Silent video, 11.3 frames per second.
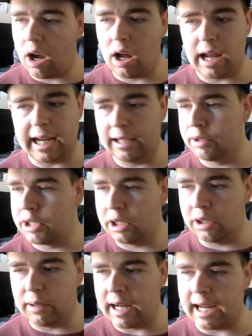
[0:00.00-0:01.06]
Halo
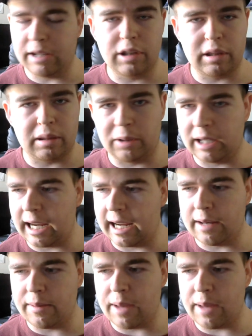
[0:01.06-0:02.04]
two and Halo three and